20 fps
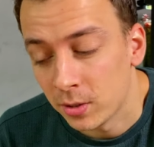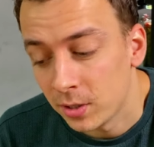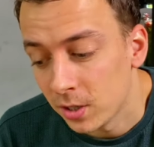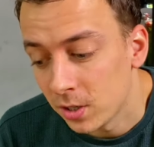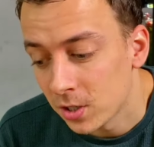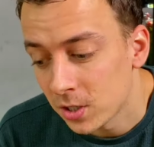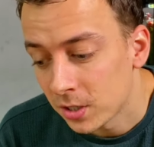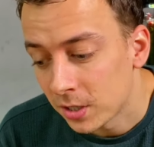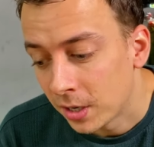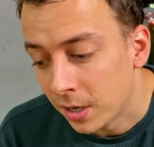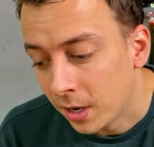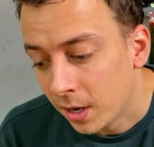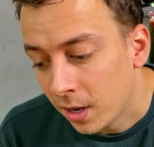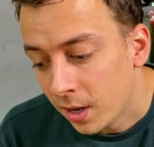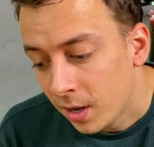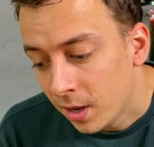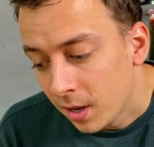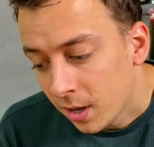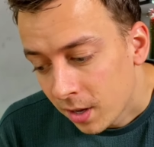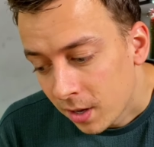this.
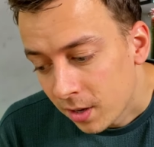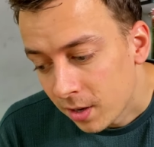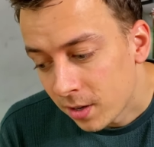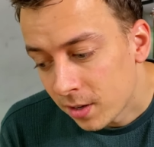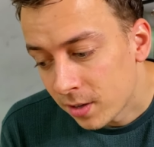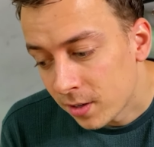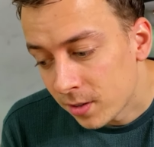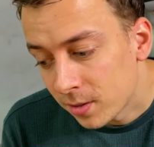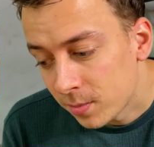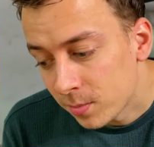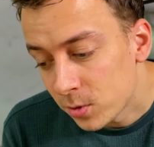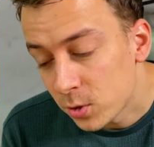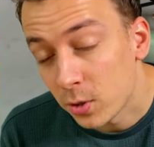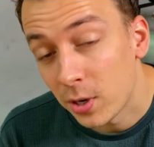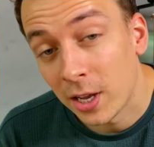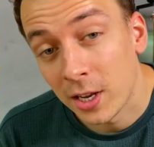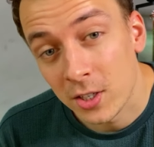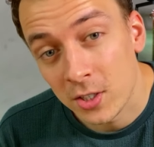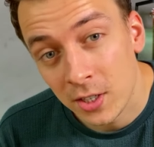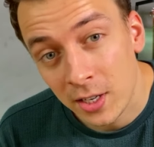So
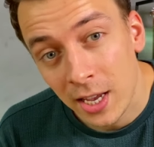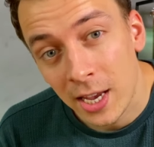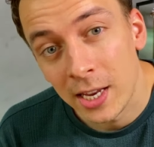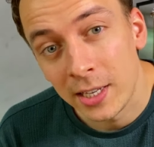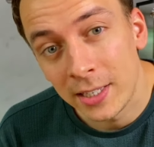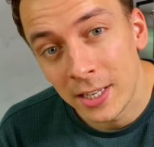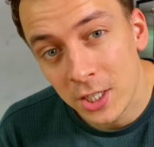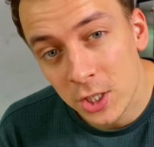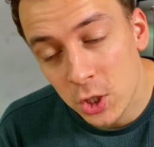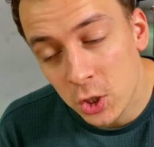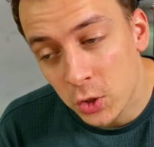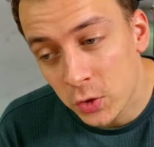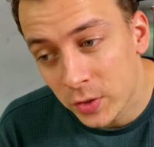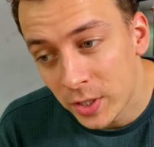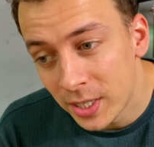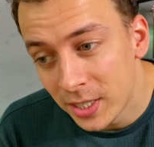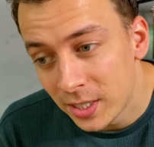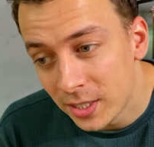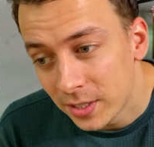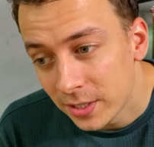like I said, 8 days
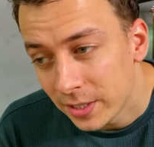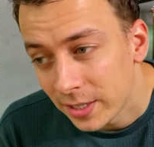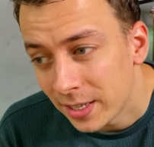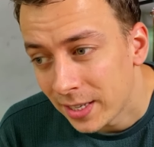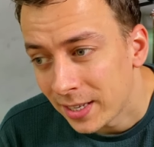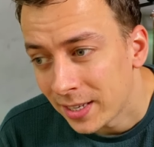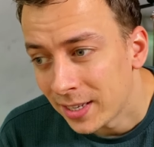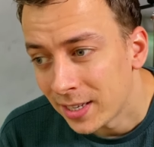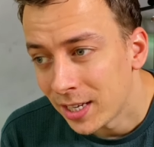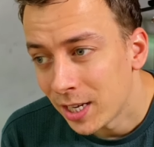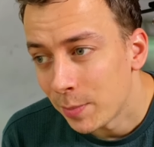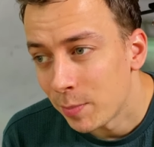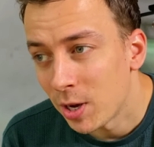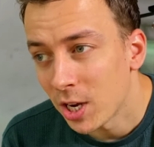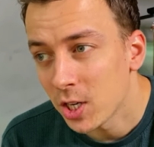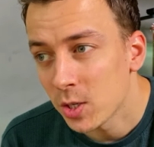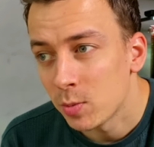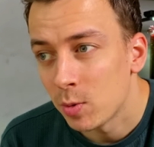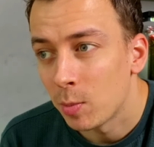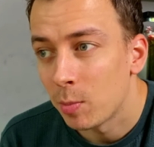straight, and the
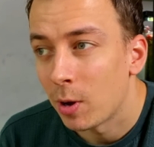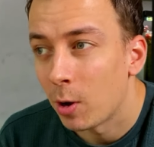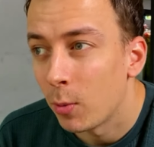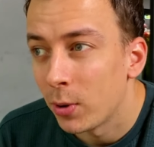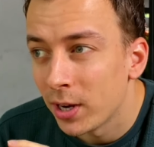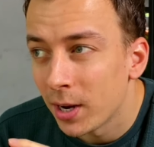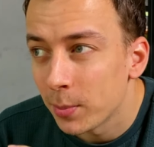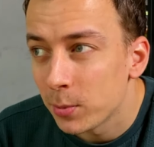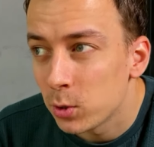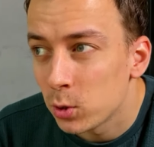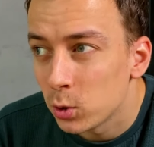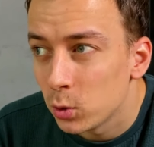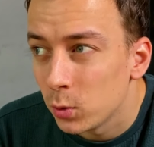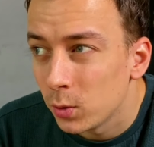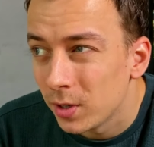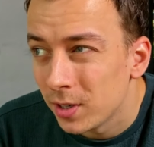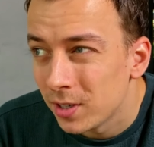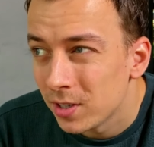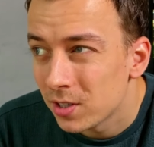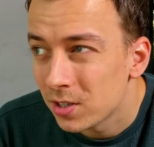maximum I went up to
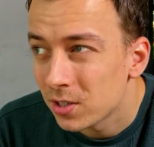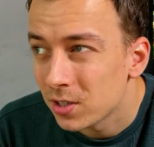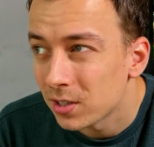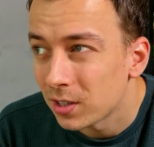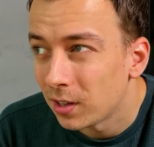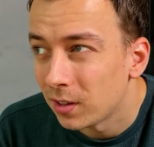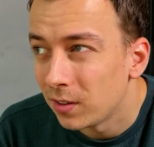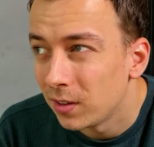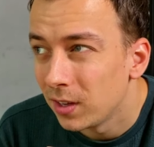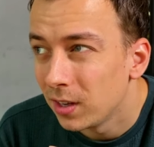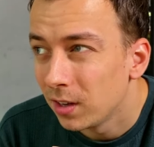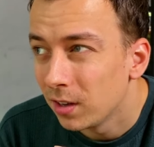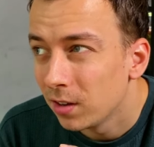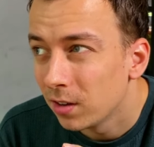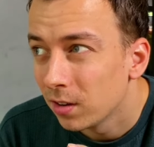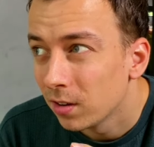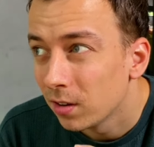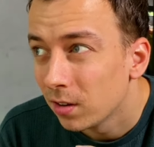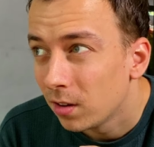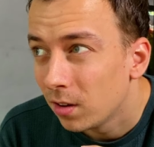is, I
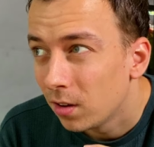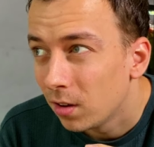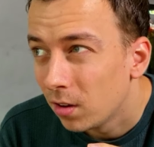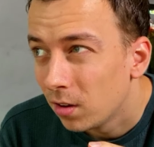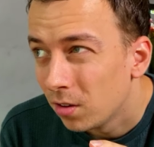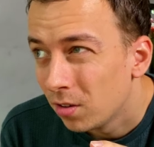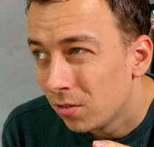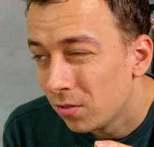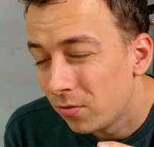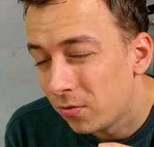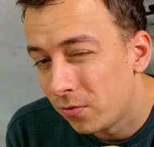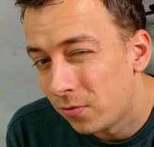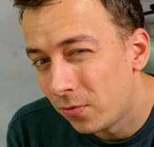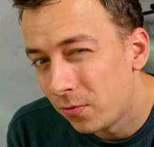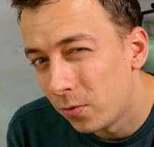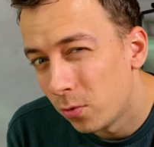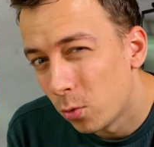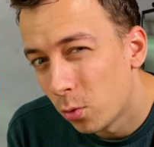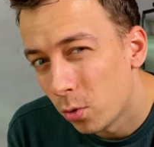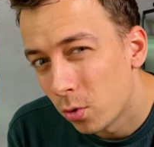think,
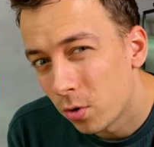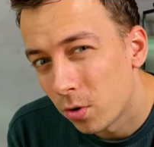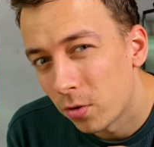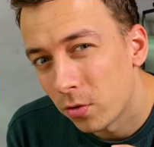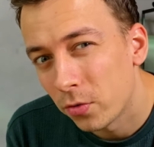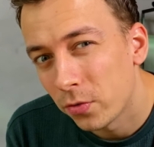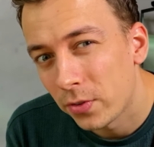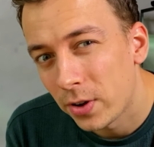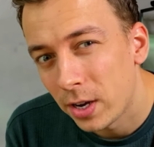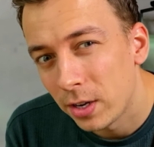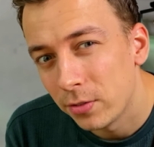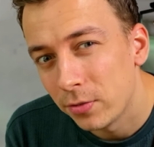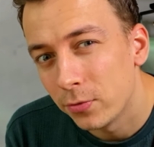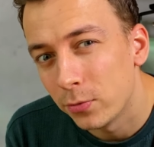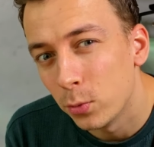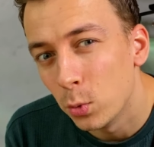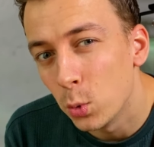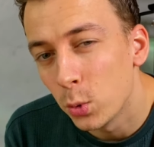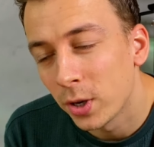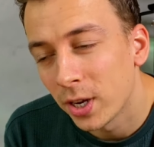4 or 5
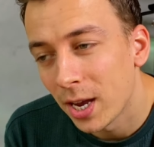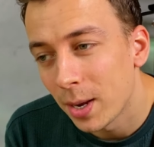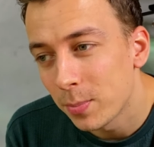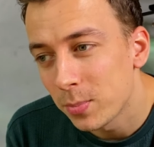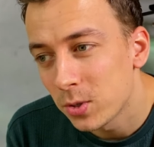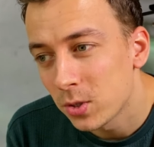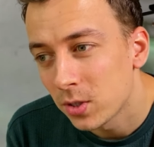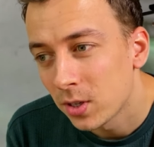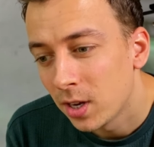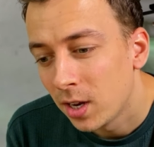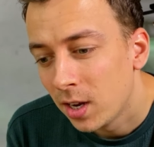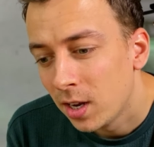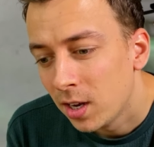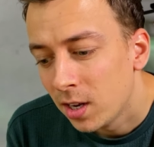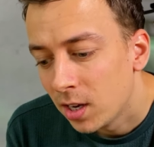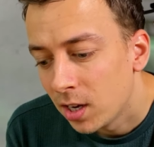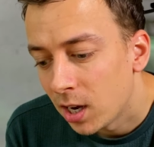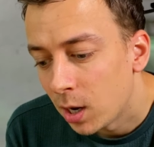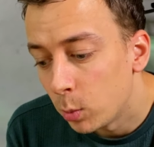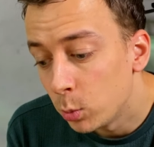full caps.
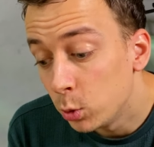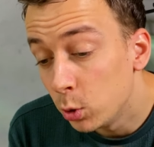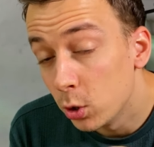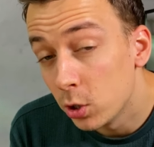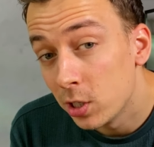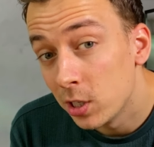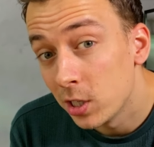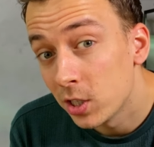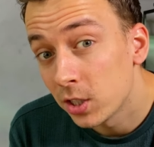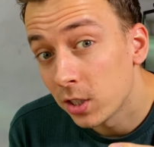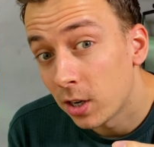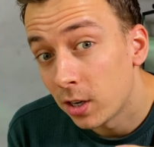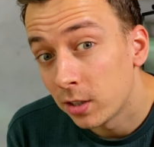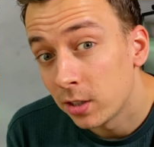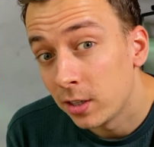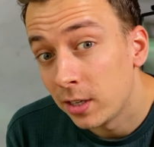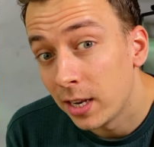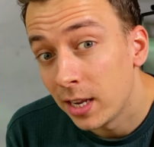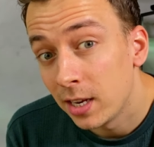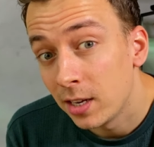I would usually
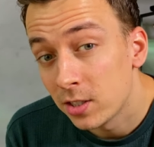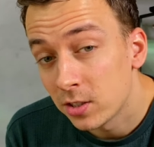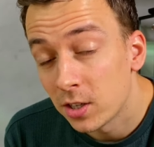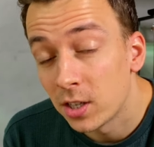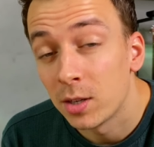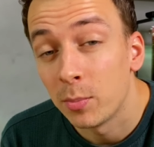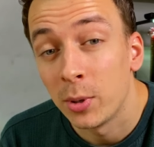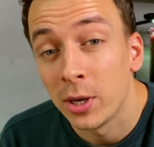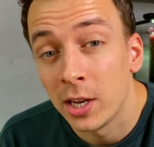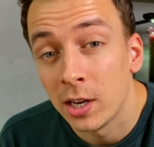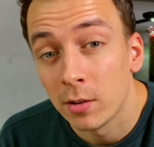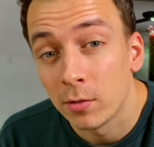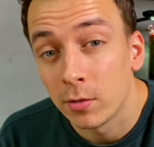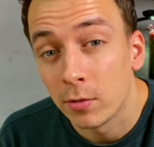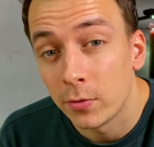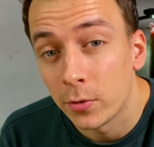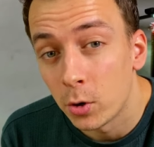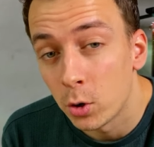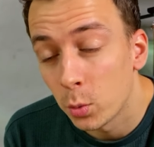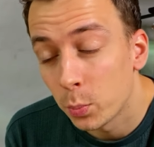start the beginning of the
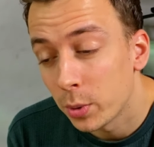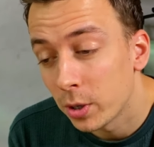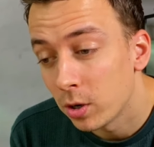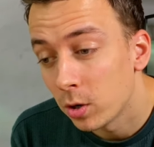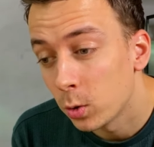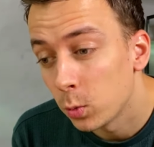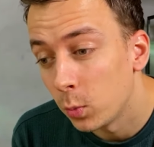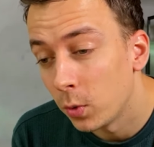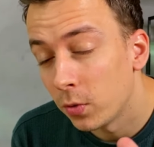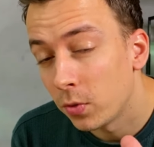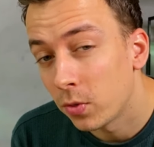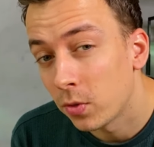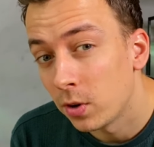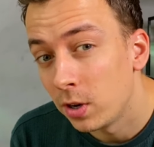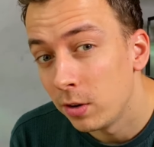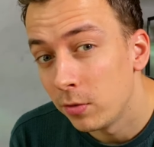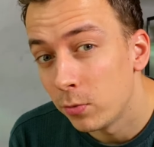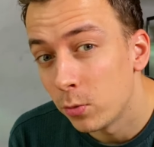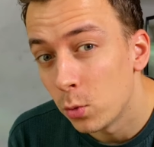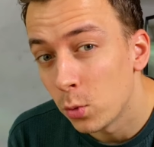photo period with
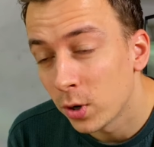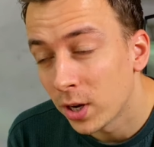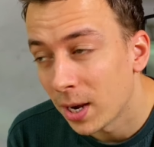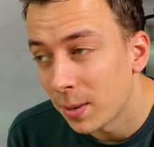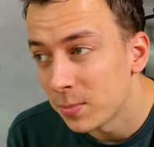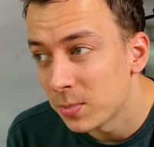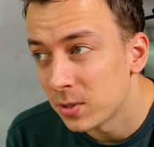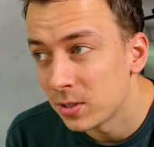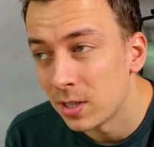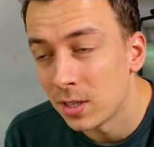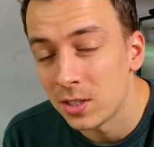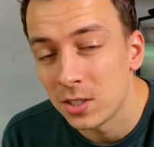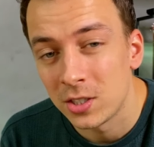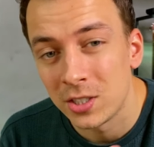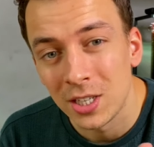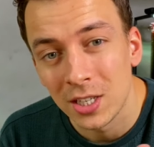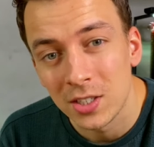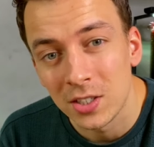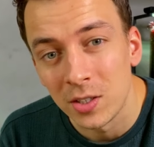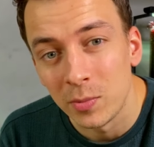3 full caps, that's
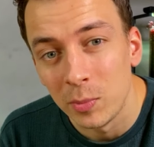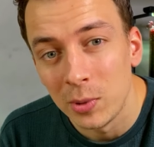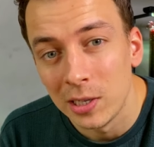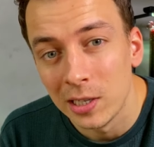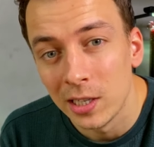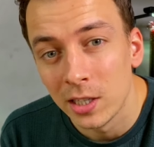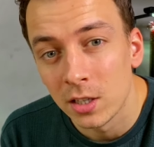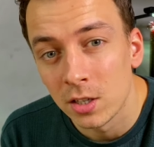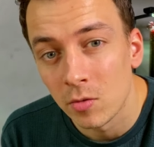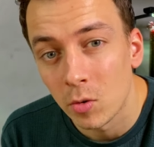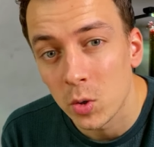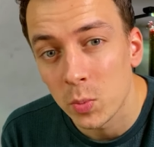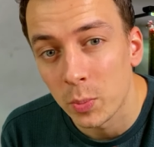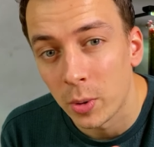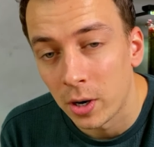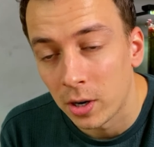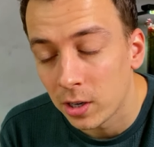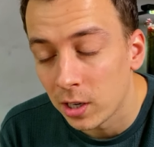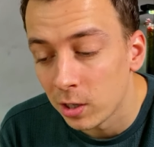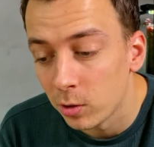60 milliliters of
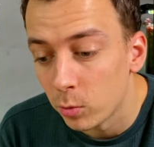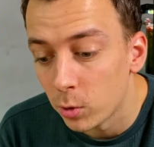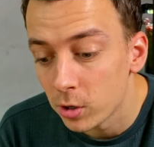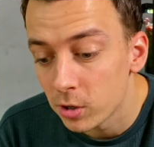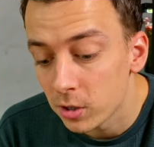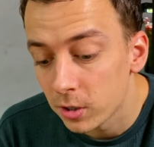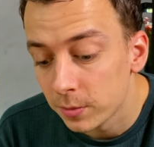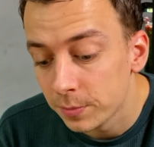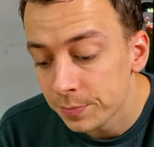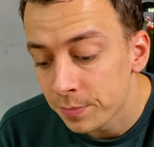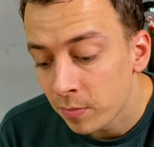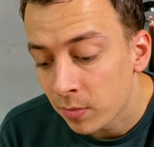sparkling water.